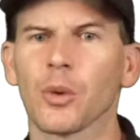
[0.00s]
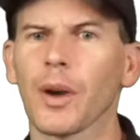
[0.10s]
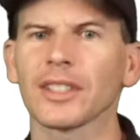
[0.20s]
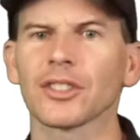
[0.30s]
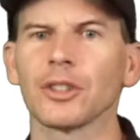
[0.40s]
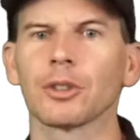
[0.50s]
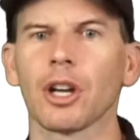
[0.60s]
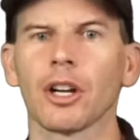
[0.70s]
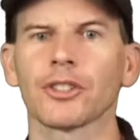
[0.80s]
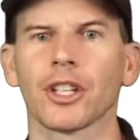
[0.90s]
white snow
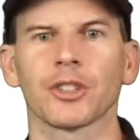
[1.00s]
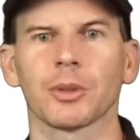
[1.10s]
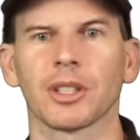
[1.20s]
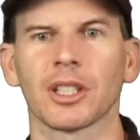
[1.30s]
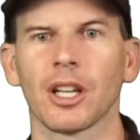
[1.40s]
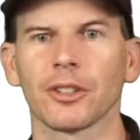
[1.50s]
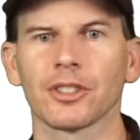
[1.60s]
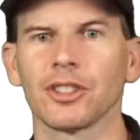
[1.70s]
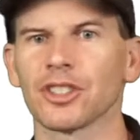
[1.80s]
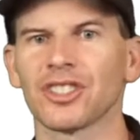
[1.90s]
contrasts with the
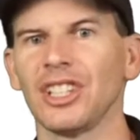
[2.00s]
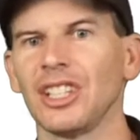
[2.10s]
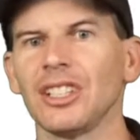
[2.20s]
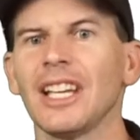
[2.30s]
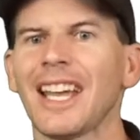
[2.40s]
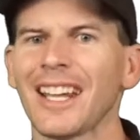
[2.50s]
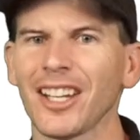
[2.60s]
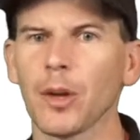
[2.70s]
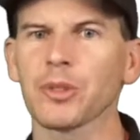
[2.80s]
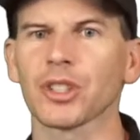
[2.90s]
colors in your scene and
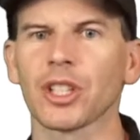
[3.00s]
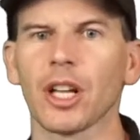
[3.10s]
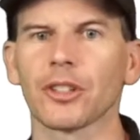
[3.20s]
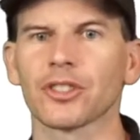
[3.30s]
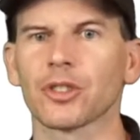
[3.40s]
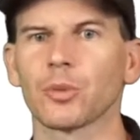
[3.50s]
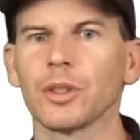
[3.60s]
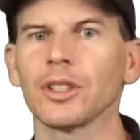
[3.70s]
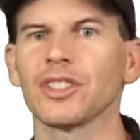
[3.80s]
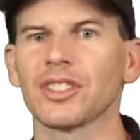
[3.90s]
helps your colors to
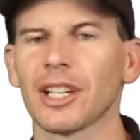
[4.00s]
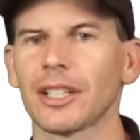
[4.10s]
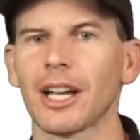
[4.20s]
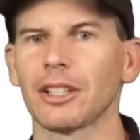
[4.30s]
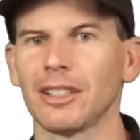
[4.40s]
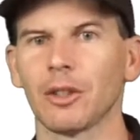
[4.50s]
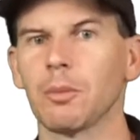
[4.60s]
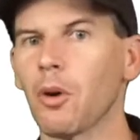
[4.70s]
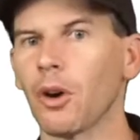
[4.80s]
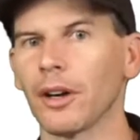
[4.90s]
really stand out even
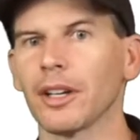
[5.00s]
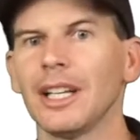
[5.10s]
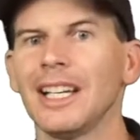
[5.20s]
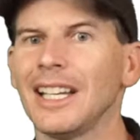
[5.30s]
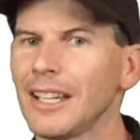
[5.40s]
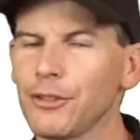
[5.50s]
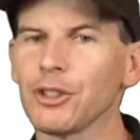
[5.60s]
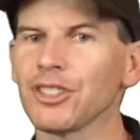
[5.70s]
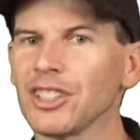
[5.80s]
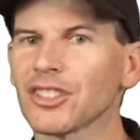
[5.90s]
more. If you
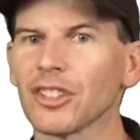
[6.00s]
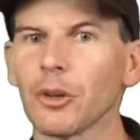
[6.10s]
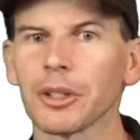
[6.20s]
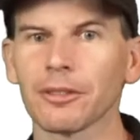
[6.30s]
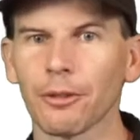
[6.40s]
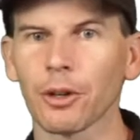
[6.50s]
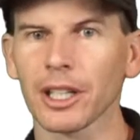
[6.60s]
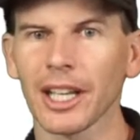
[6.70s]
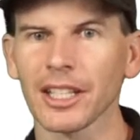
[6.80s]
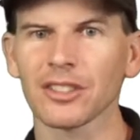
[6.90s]
see snow in the
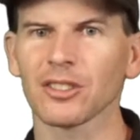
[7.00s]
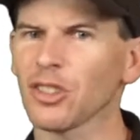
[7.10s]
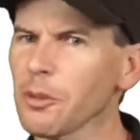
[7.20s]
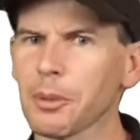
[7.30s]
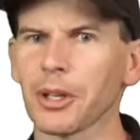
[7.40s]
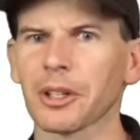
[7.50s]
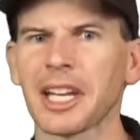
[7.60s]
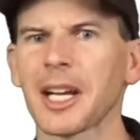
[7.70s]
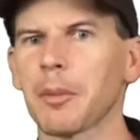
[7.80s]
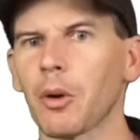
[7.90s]
forecast, don't put your
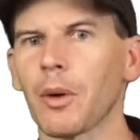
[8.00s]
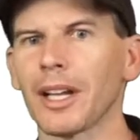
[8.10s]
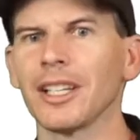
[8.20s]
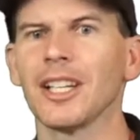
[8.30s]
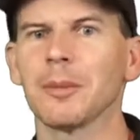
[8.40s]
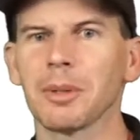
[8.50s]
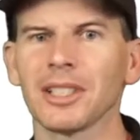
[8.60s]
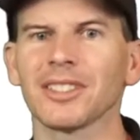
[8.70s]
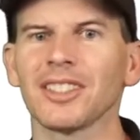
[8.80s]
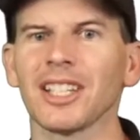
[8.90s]
camera away, but
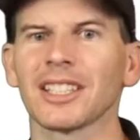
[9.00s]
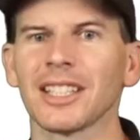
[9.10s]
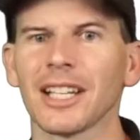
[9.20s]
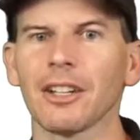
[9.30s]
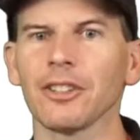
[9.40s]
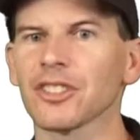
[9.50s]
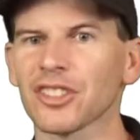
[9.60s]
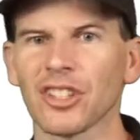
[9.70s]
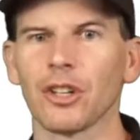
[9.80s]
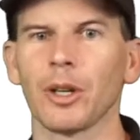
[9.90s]
instead get out in the
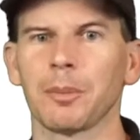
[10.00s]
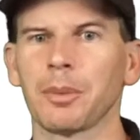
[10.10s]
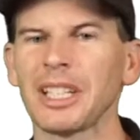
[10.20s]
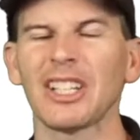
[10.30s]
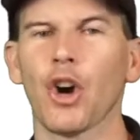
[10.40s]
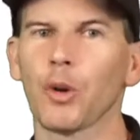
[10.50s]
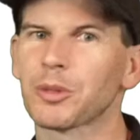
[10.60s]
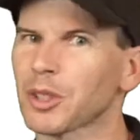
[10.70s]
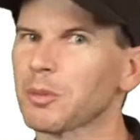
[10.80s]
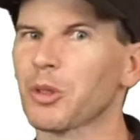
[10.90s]
snow and bring home
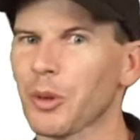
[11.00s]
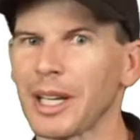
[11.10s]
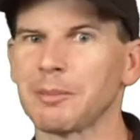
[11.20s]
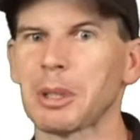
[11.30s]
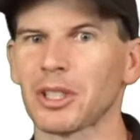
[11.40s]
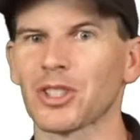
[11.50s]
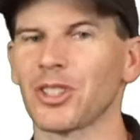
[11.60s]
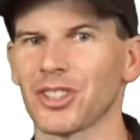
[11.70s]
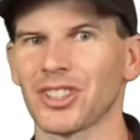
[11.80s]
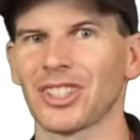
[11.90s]
some great
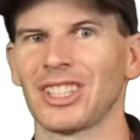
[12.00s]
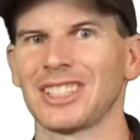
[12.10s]
pictures.